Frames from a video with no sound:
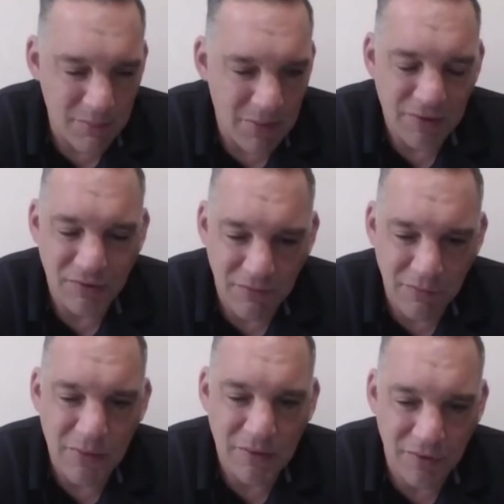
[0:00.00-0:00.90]
About
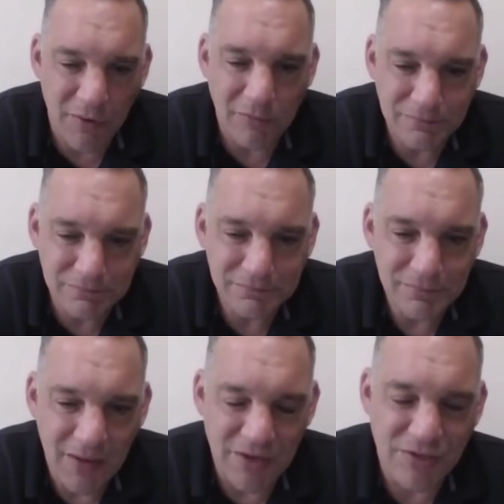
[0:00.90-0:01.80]
7 weeks ago.
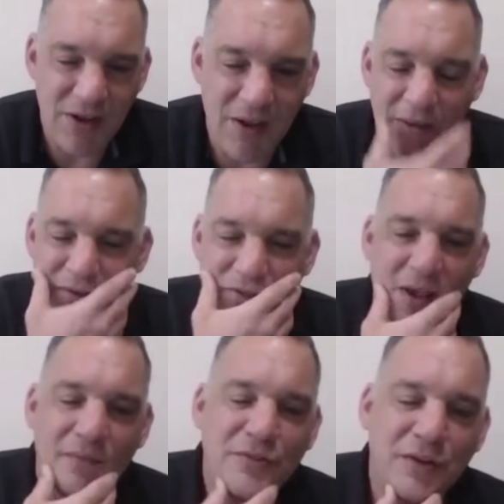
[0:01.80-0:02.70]
I
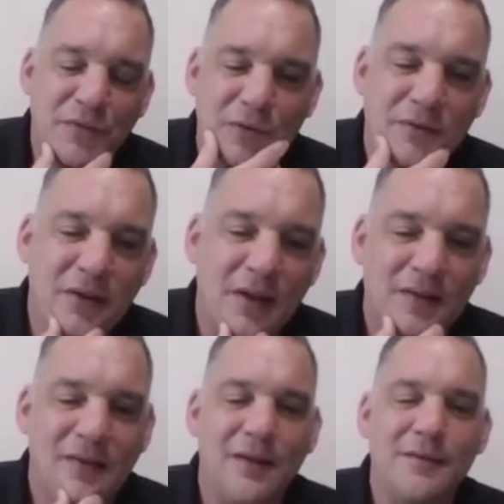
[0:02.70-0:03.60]
shaved just for you today,
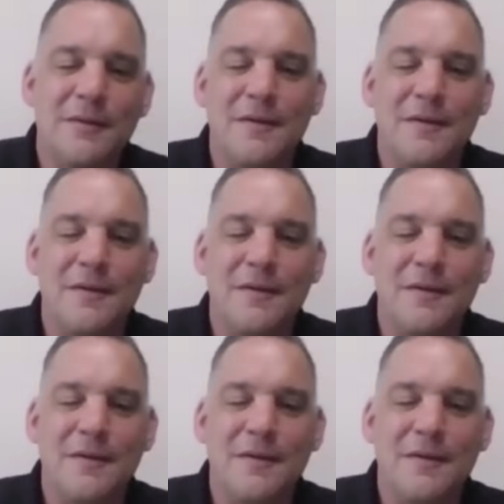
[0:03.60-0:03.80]
Assad.